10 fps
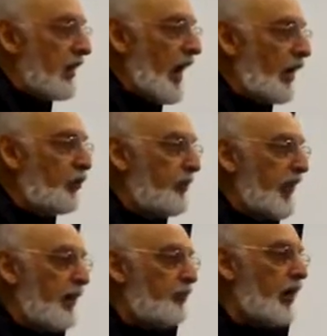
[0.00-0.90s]
a guy
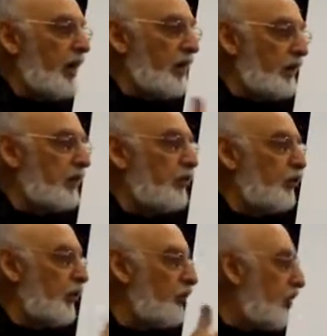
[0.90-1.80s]
who became my
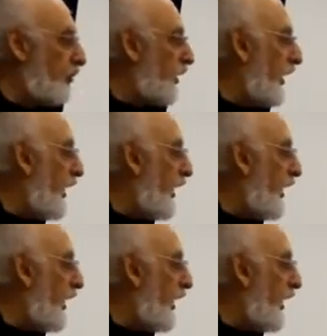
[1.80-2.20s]
long-term